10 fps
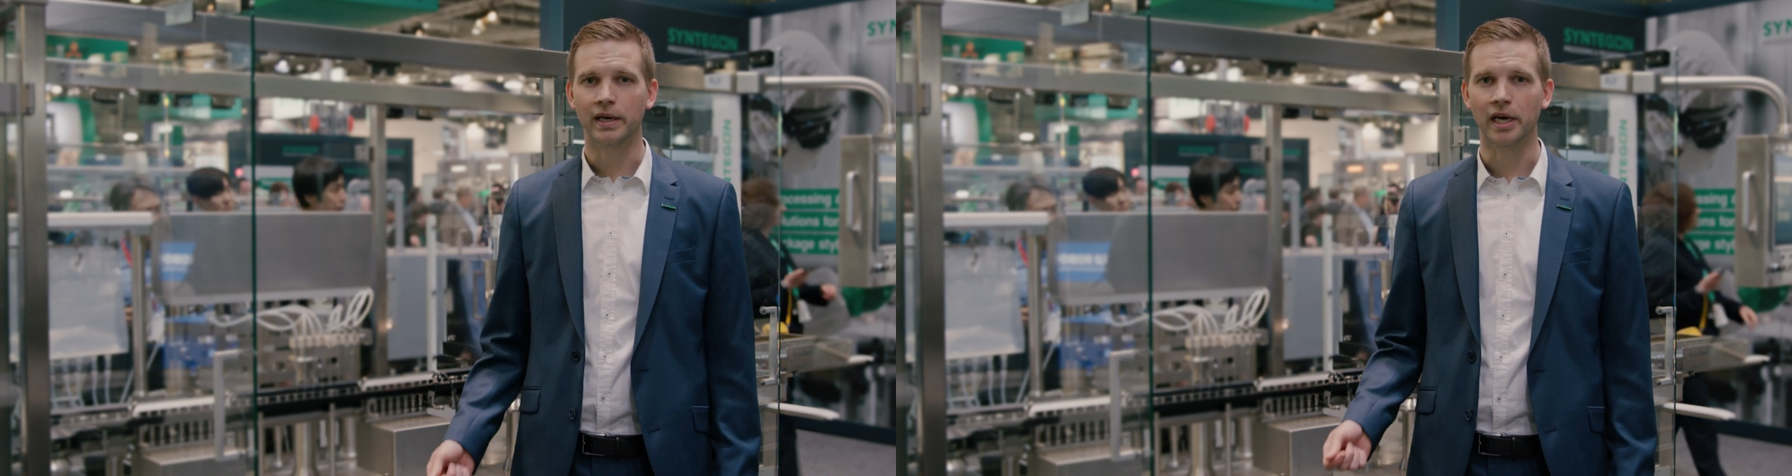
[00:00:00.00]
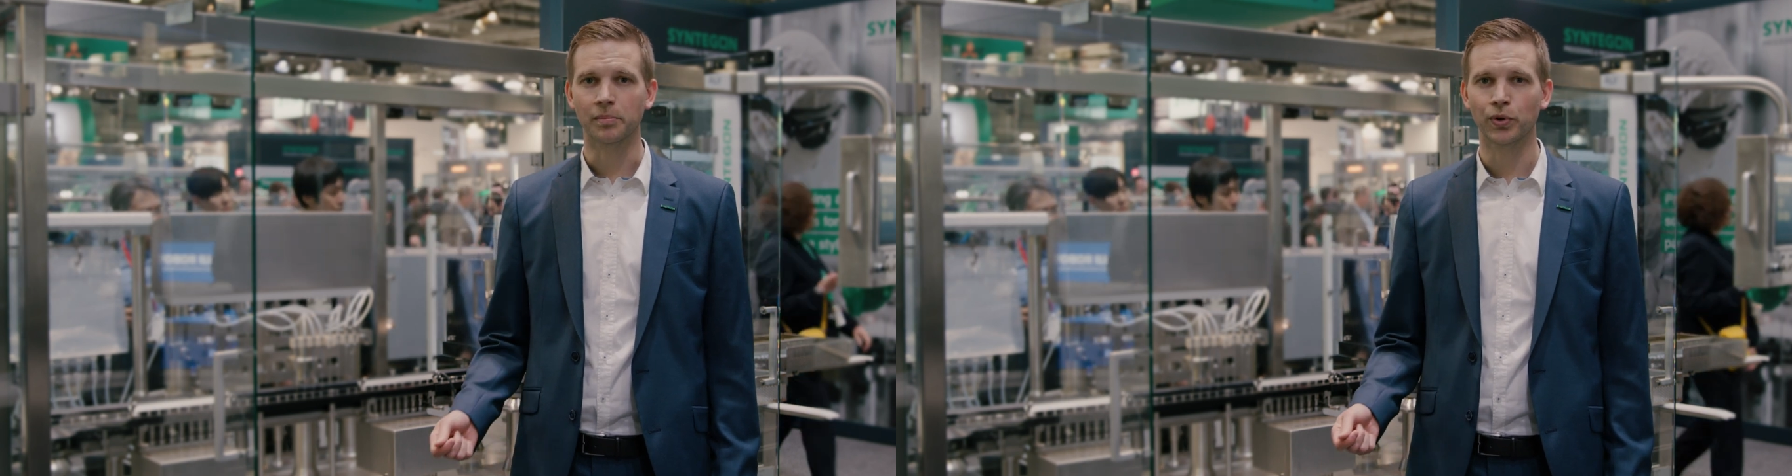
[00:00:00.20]

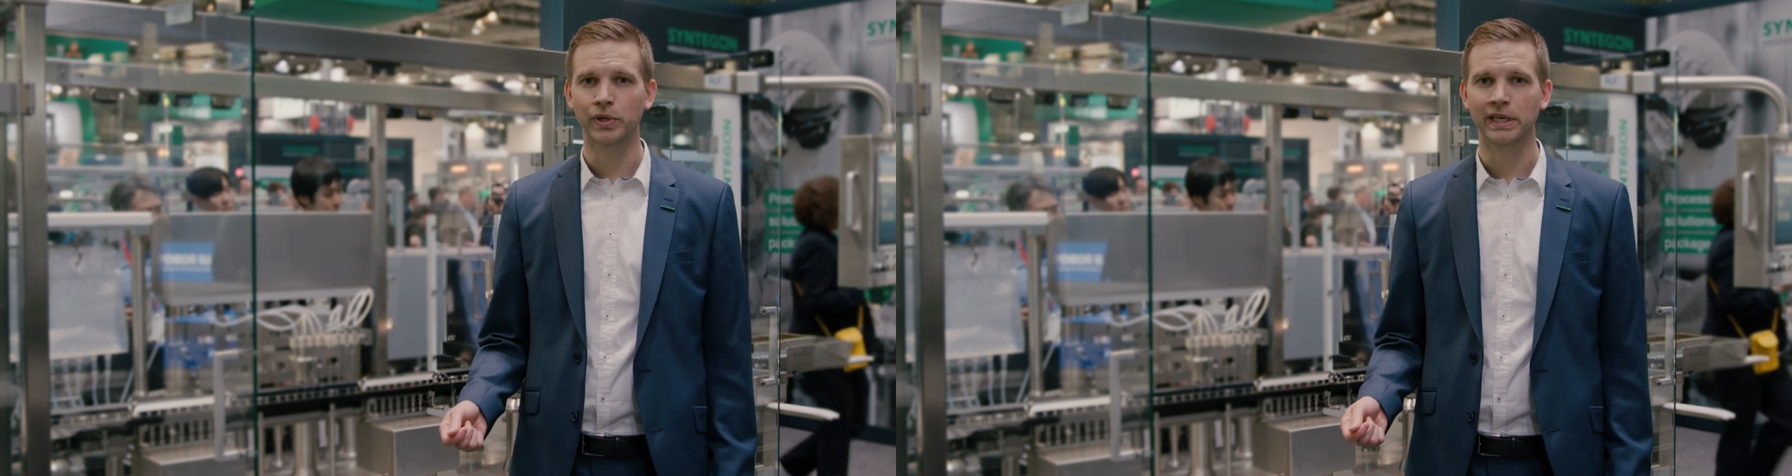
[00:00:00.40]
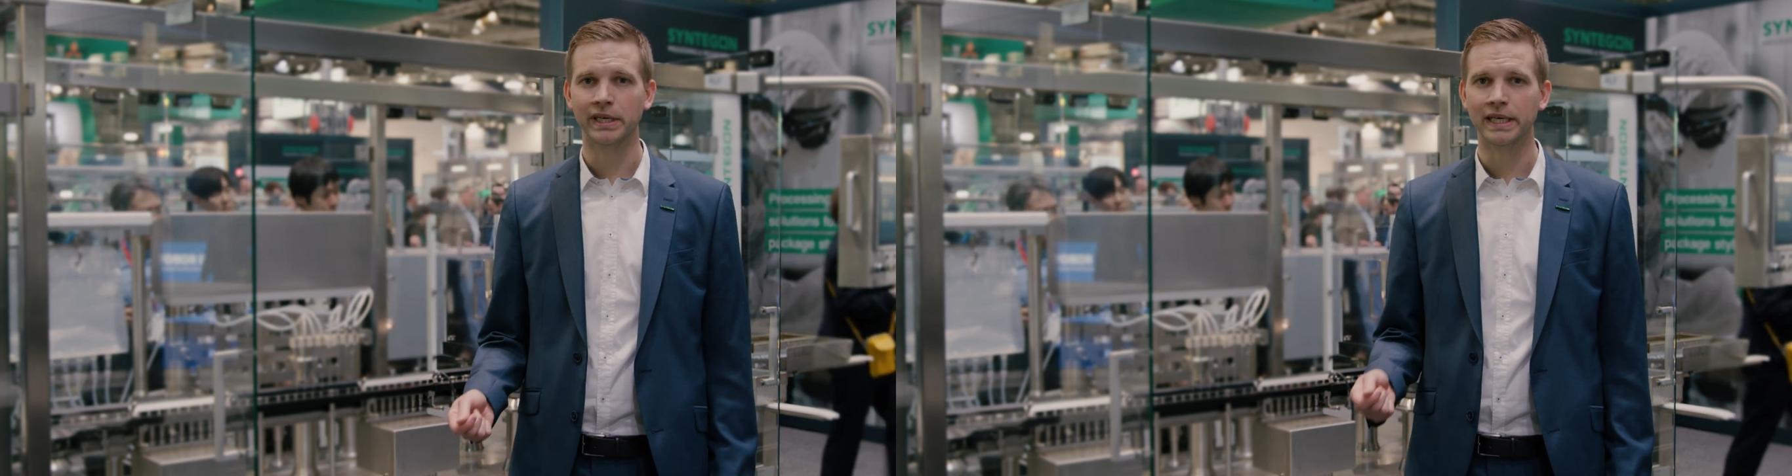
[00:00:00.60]
can
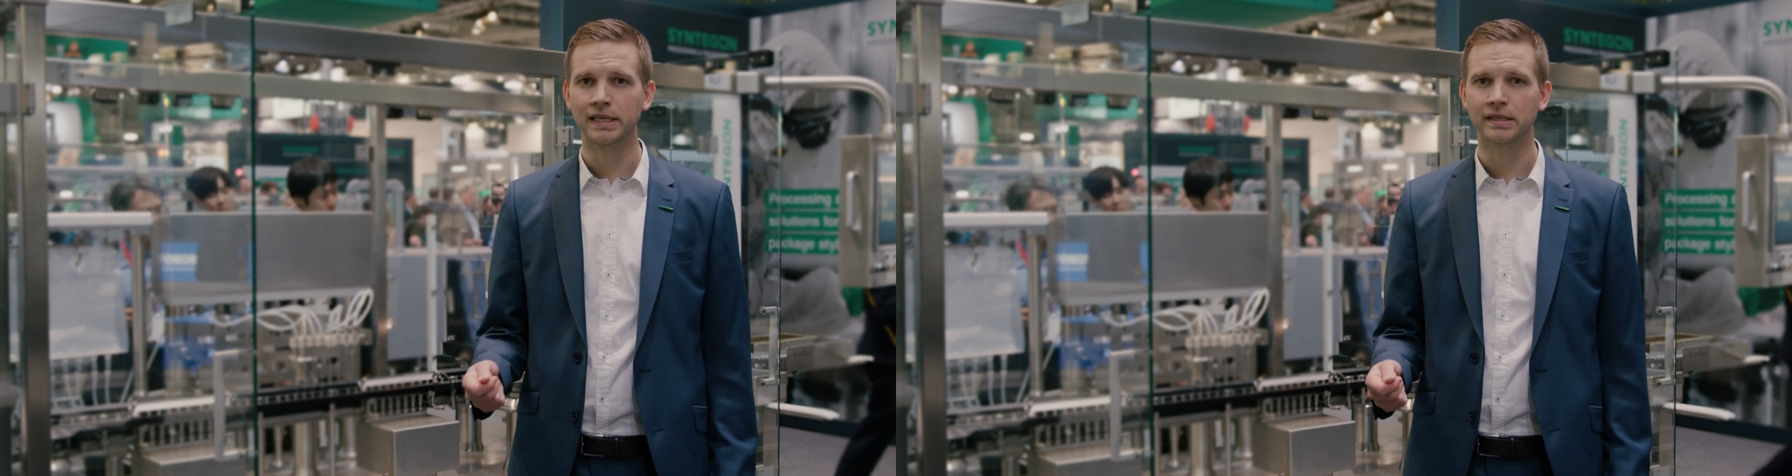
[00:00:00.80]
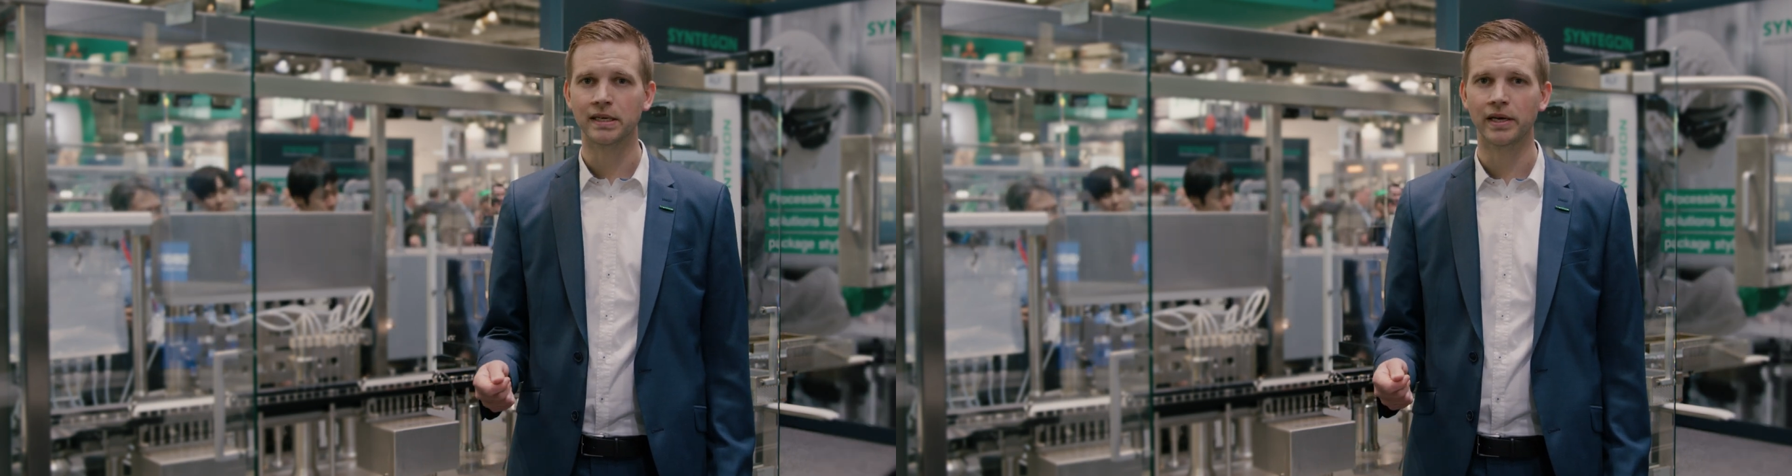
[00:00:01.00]
put in
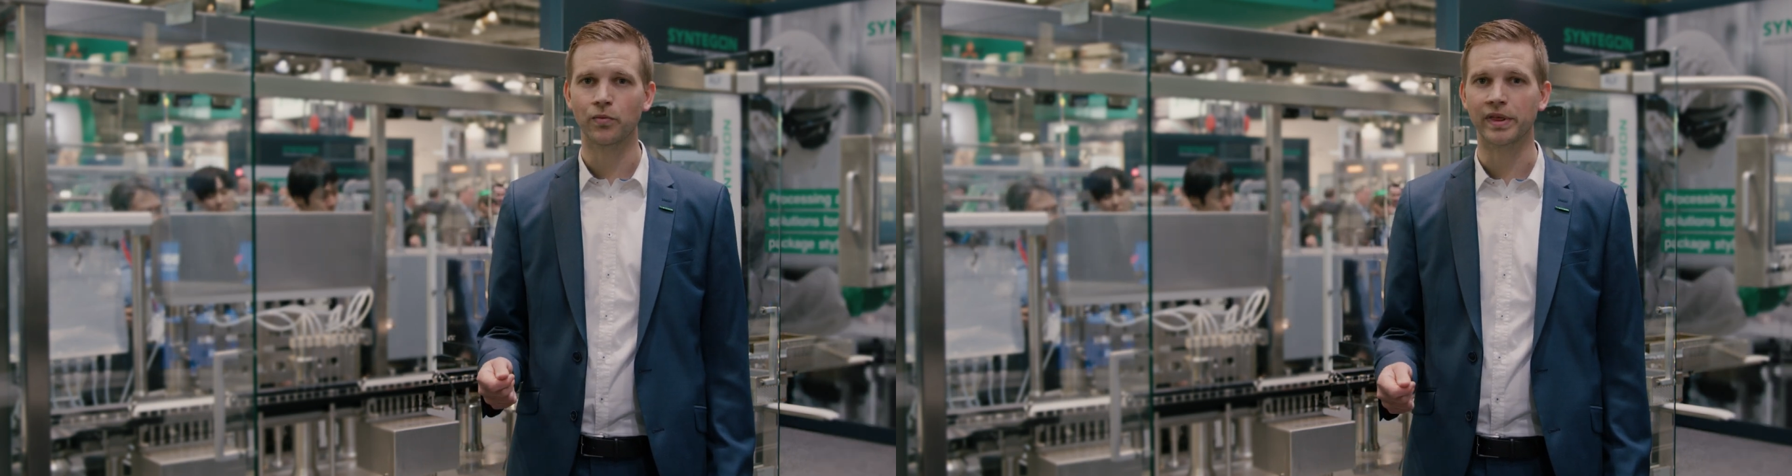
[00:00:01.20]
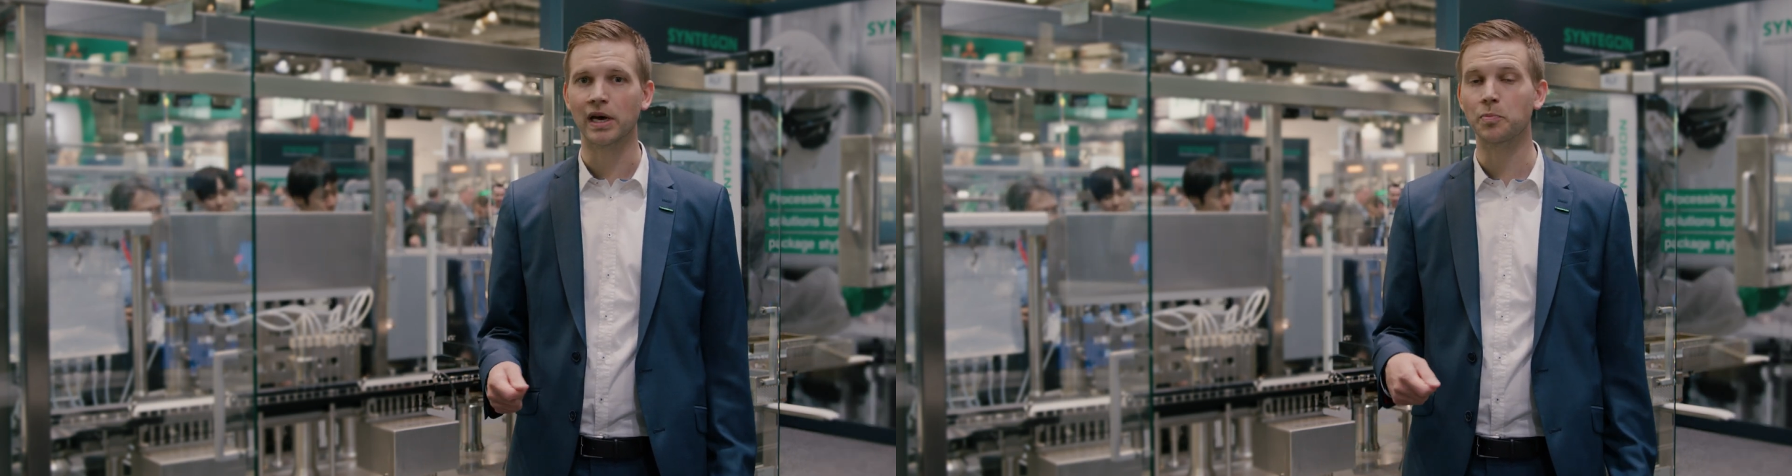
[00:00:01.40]
easily
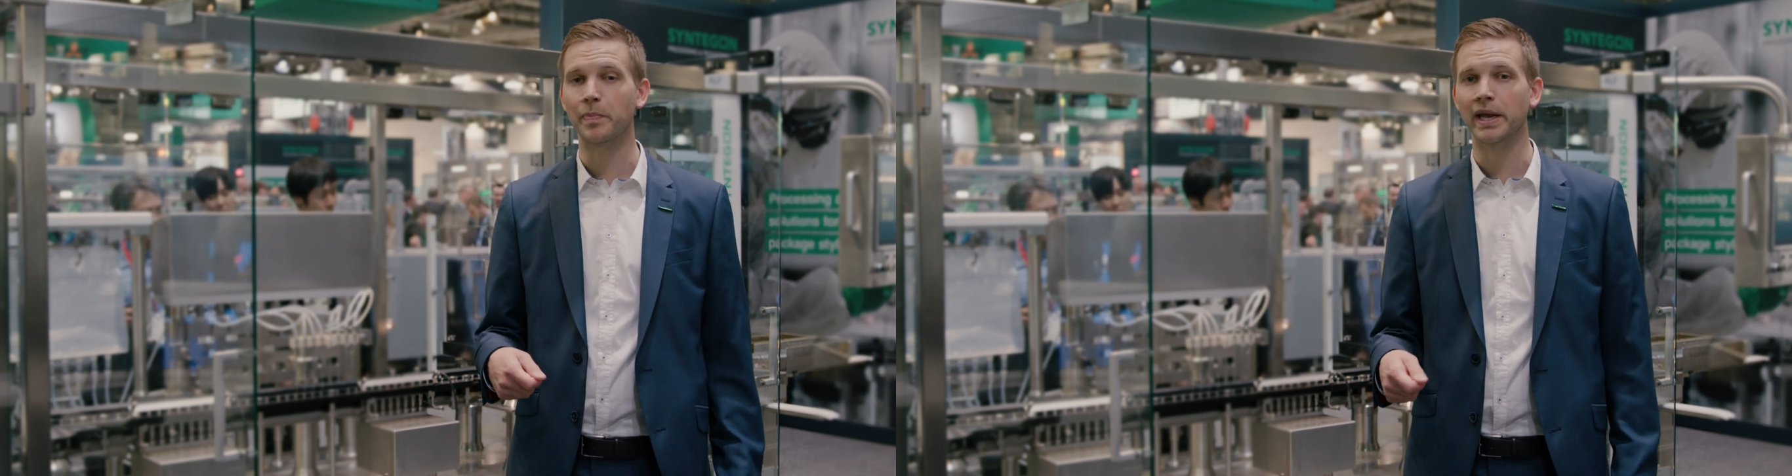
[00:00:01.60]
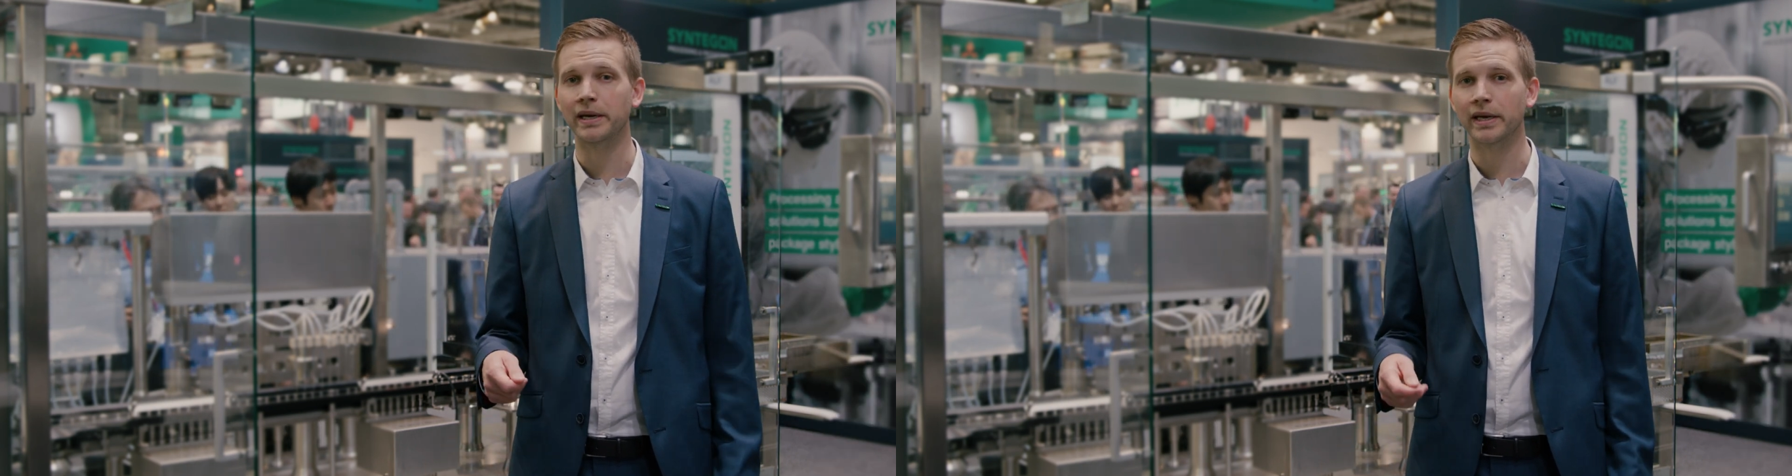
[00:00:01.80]
without
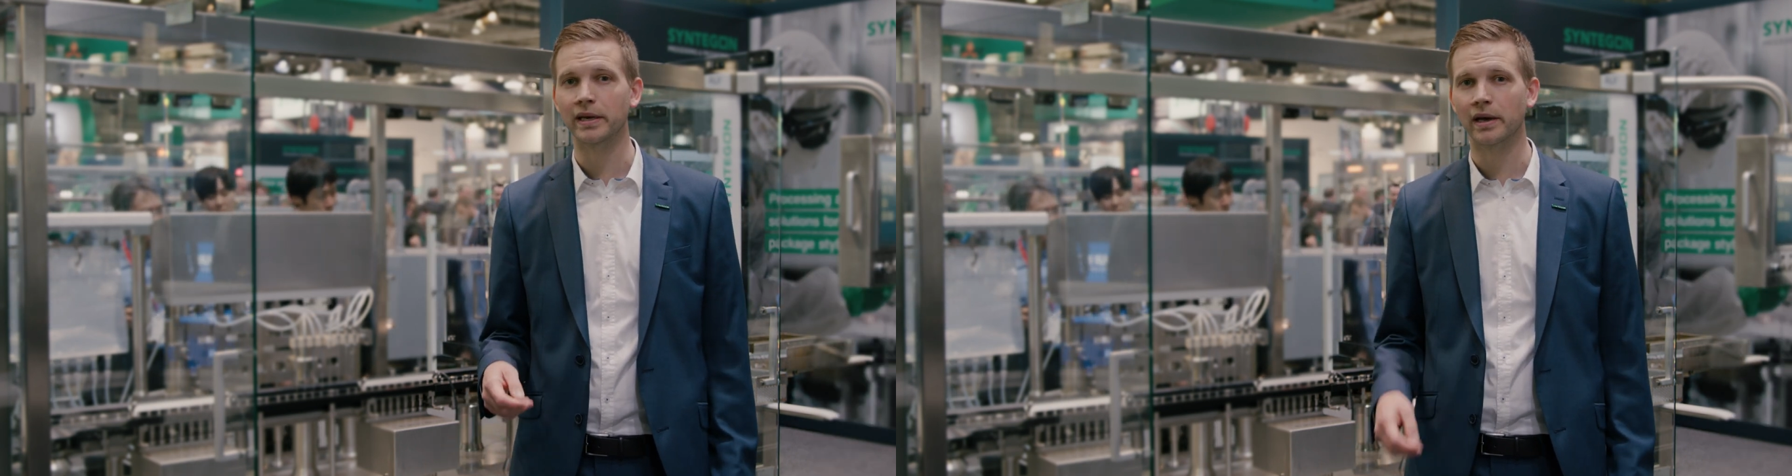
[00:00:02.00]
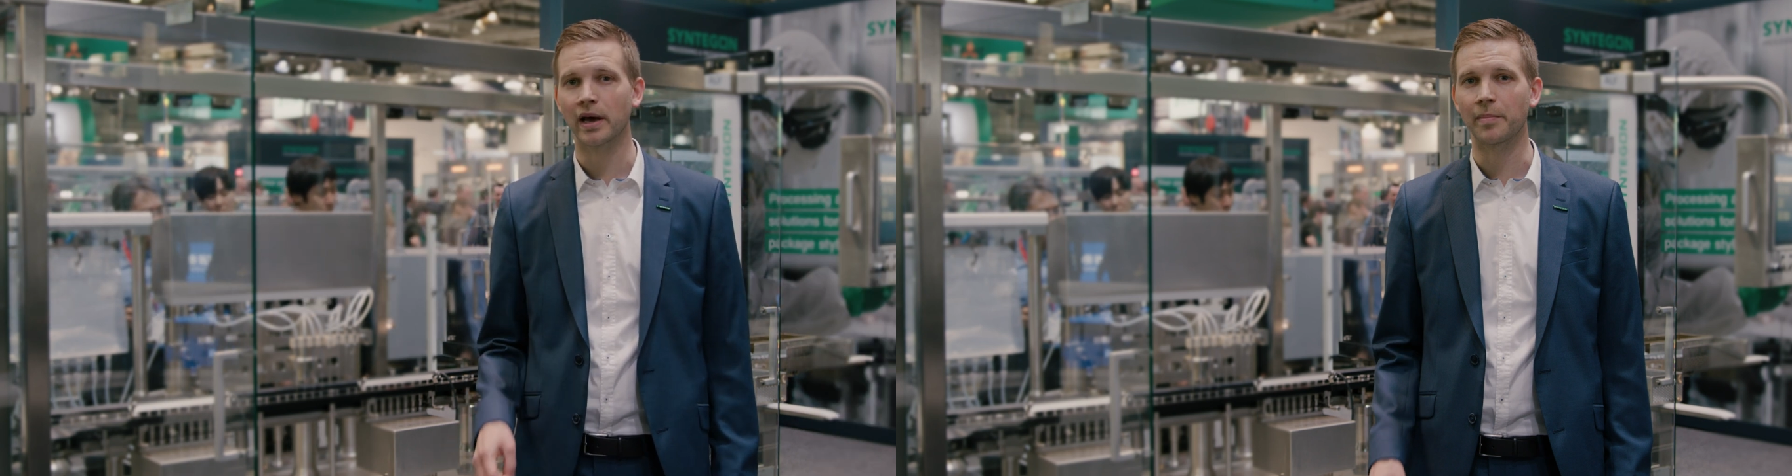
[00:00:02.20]
bending